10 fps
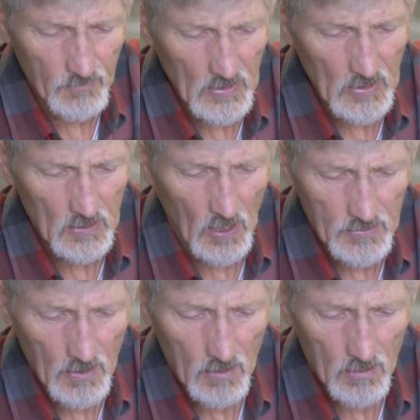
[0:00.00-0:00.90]
be
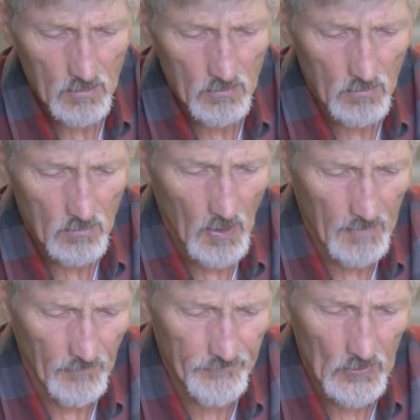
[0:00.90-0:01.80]

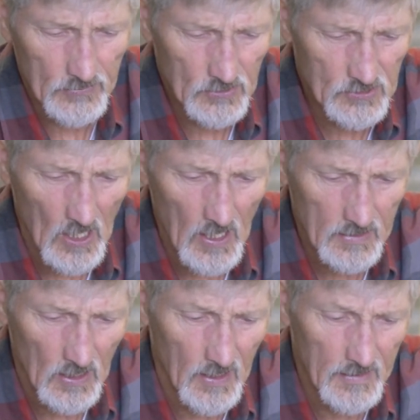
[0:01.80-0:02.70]
have a filter
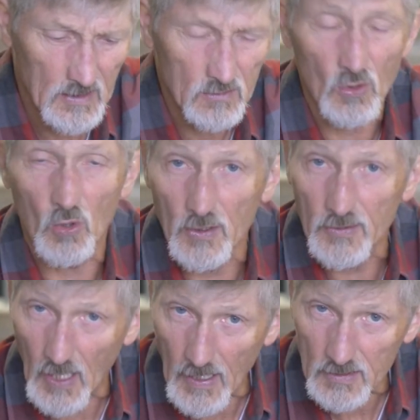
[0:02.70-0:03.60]
sock on it or
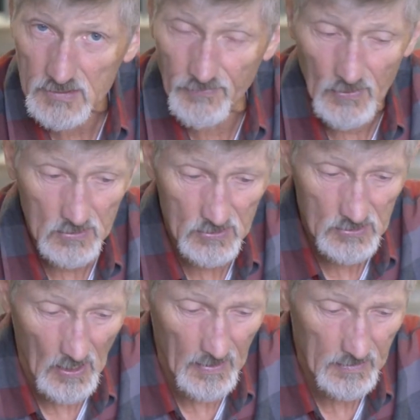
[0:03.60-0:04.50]
not a filter
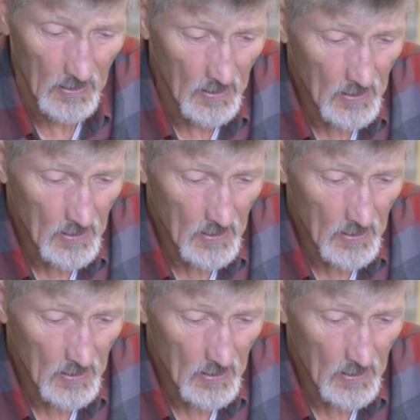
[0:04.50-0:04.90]
sock.